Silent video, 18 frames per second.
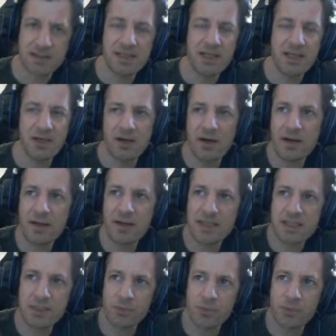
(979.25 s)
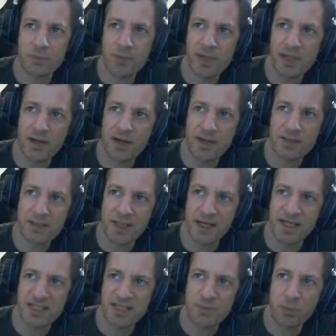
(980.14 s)
The Argus will
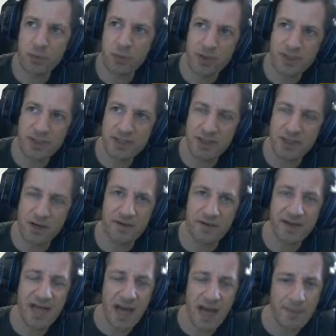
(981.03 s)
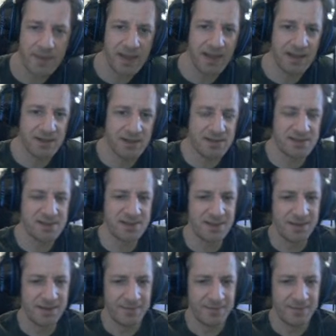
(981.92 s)
prioritize porks over Capcans.